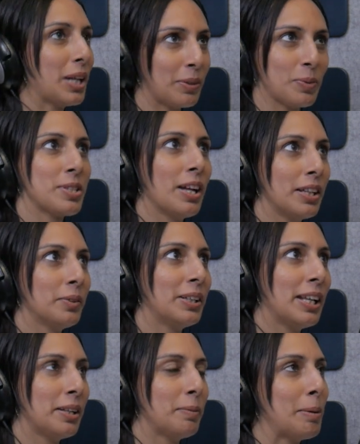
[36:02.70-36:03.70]
So that was the other
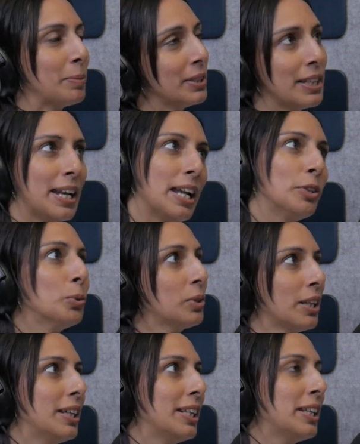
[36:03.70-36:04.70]
one I remember. Then I do
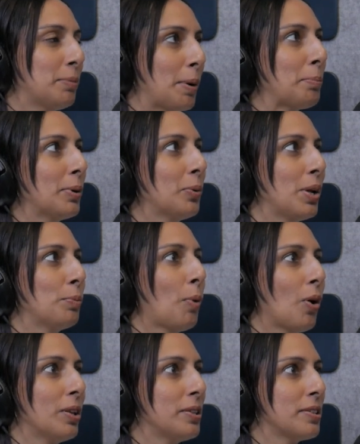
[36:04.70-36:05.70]
clearly remember when
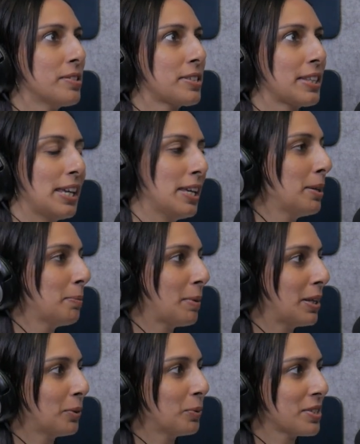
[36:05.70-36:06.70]
malls
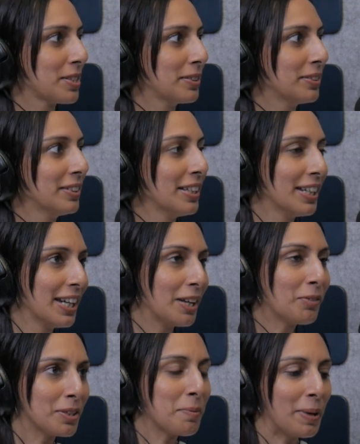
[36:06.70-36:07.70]
came, and it was a
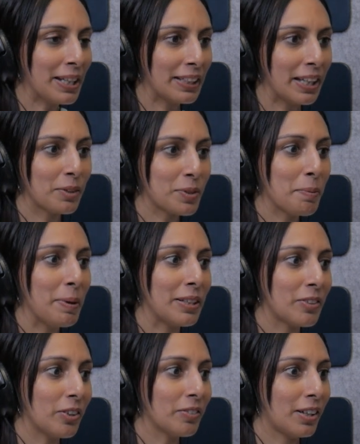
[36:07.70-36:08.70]
big thing. It was a
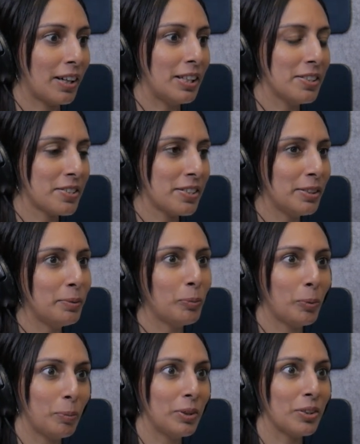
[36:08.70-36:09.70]
big sort of cultural
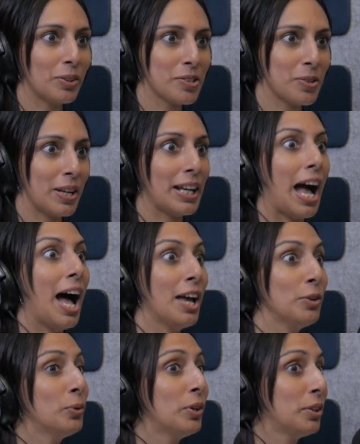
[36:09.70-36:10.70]
movement also. Like,
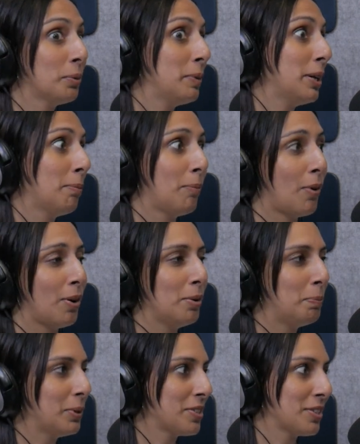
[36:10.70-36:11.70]
are you going to be a
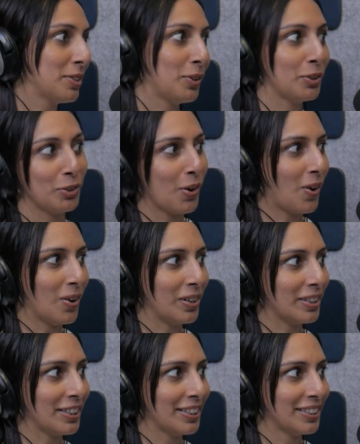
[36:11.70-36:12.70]
mall person or
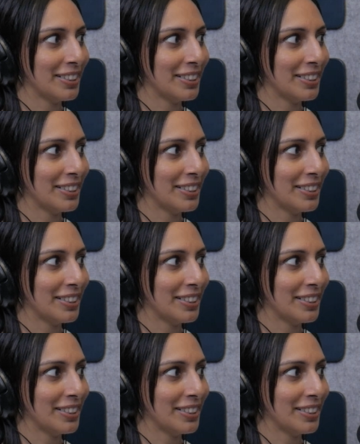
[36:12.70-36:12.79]
not?